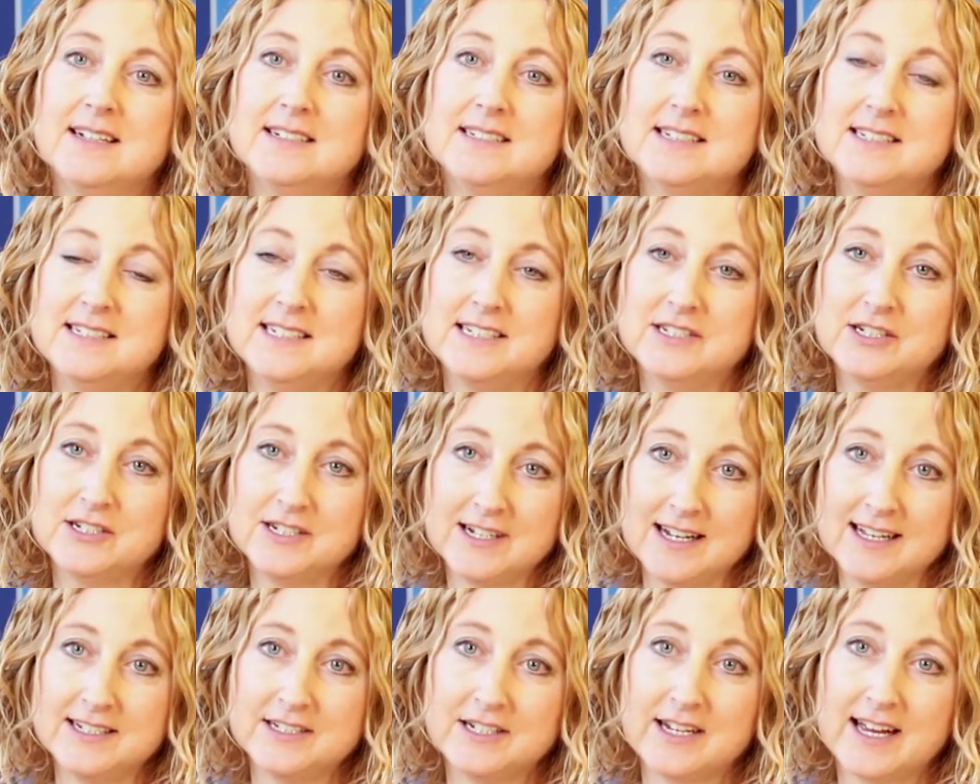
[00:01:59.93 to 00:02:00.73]
to
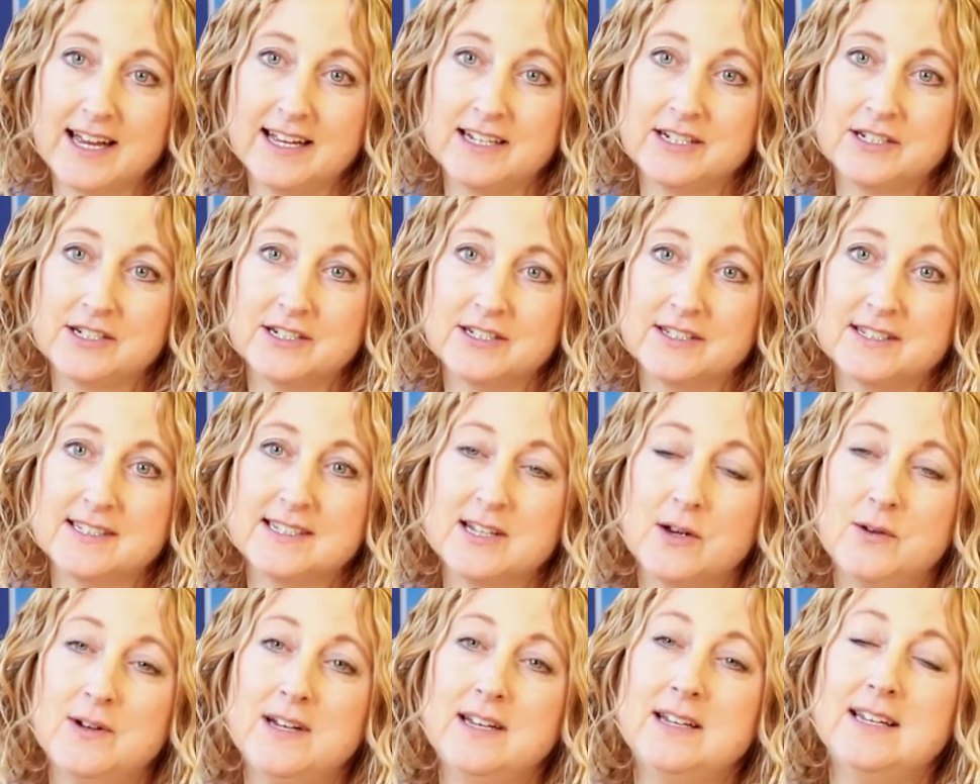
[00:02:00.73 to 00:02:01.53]
digital education.
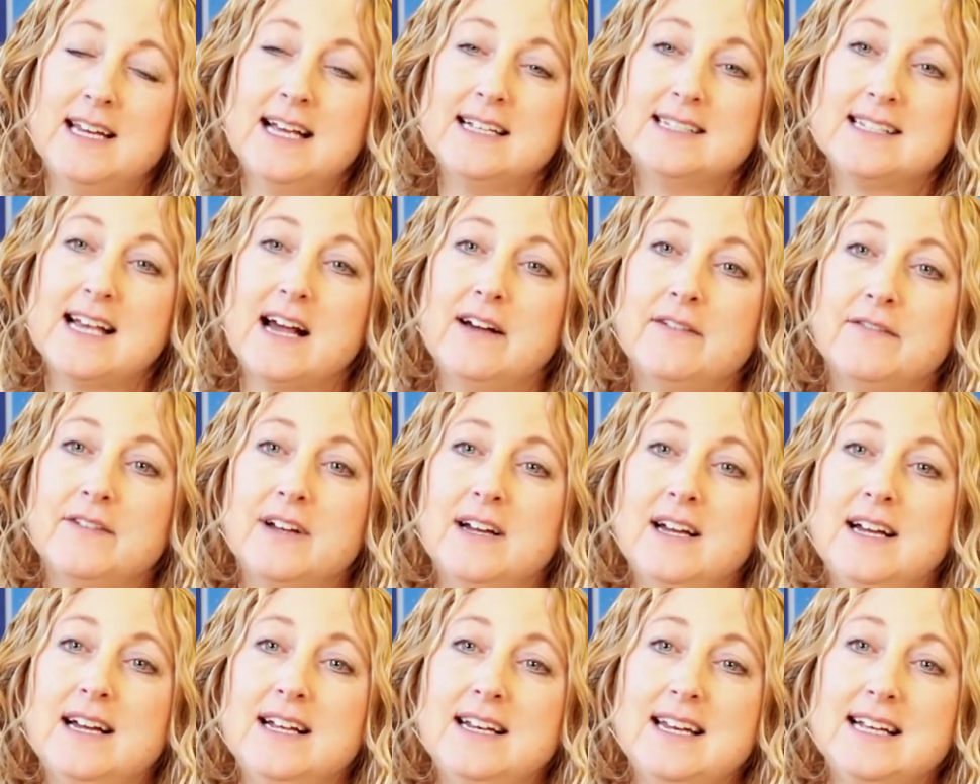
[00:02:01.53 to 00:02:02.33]
So let's have
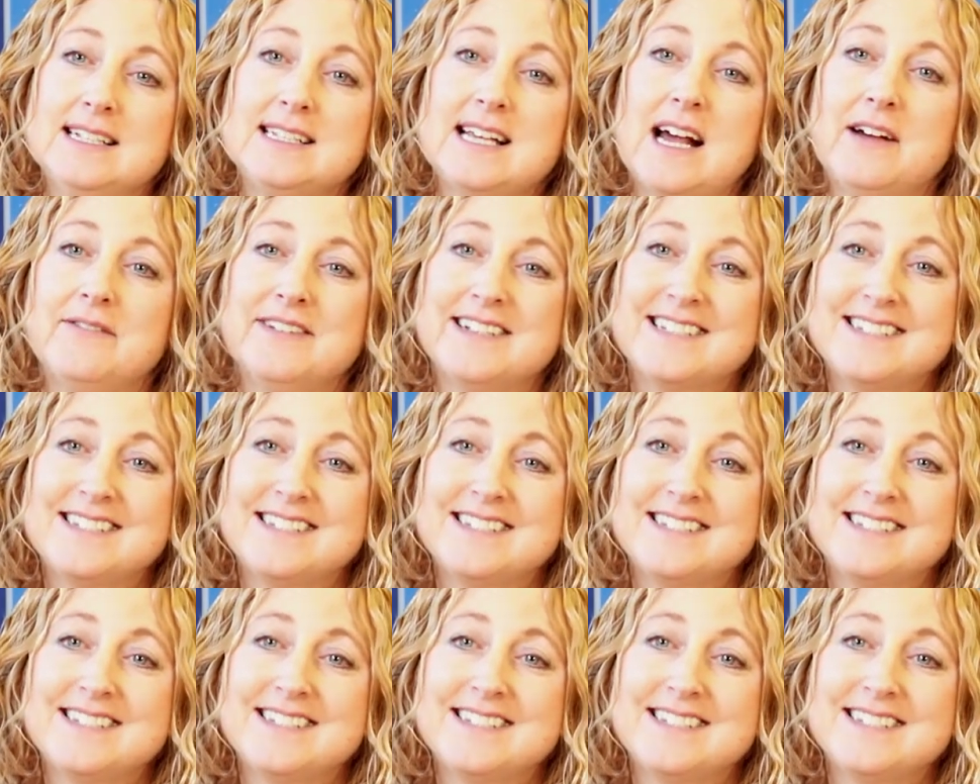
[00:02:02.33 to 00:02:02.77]
let's have